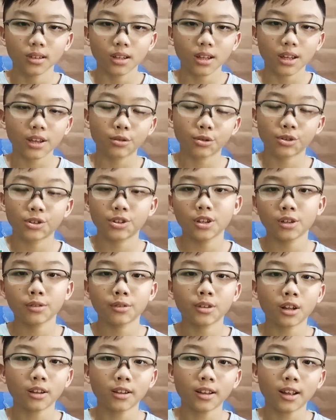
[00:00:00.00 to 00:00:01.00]
he could see
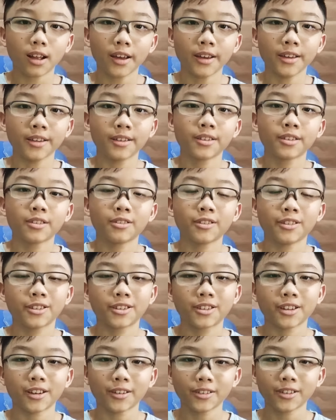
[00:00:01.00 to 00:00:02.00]
without eyes, so he
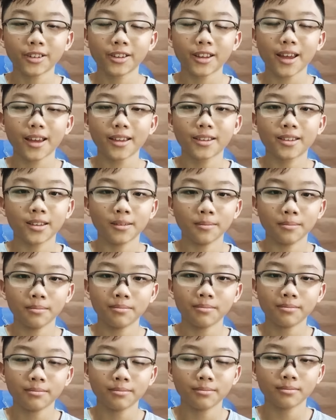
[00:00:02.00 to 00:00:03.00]
started to test him.
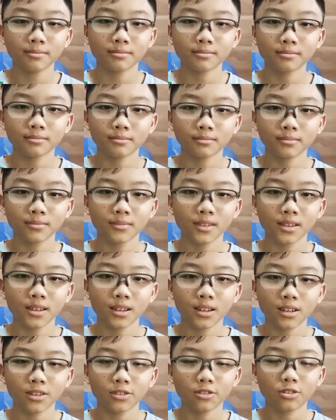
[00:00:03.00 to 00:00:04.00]

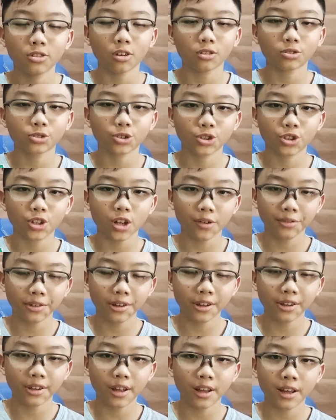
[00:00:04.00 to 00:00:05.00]
The doctors covered
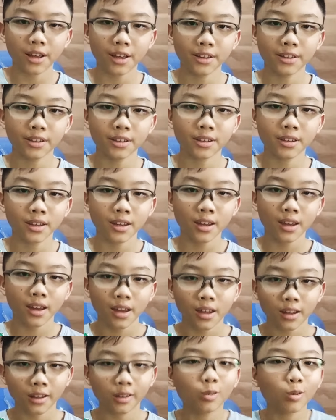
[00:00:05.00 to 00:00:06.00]
his eyes
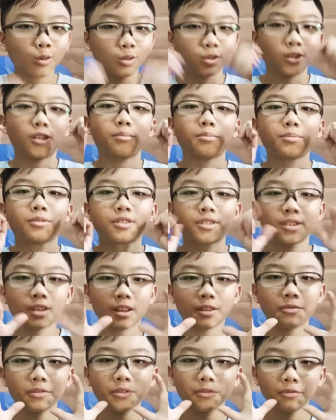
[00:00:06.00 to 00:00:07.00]
and hold up
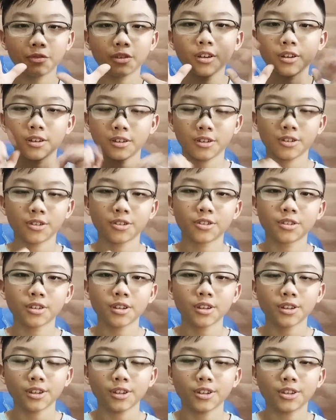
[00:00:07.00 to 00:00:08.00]
seven fingers.
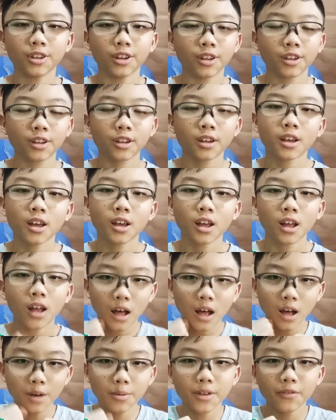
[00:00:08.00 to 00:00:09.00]
He said,
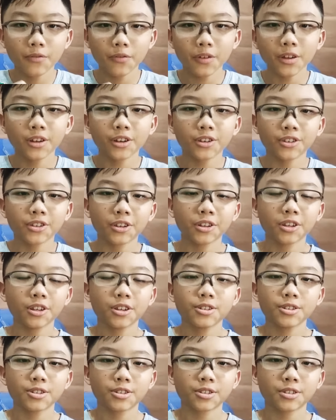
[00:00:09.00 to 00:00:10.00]
How many fingers are
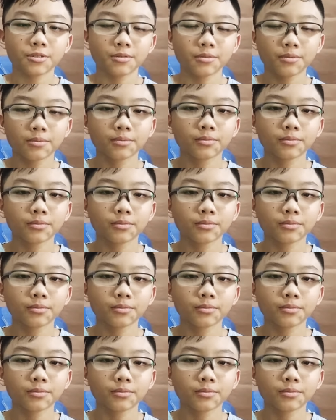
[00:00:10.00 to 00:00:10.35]
these?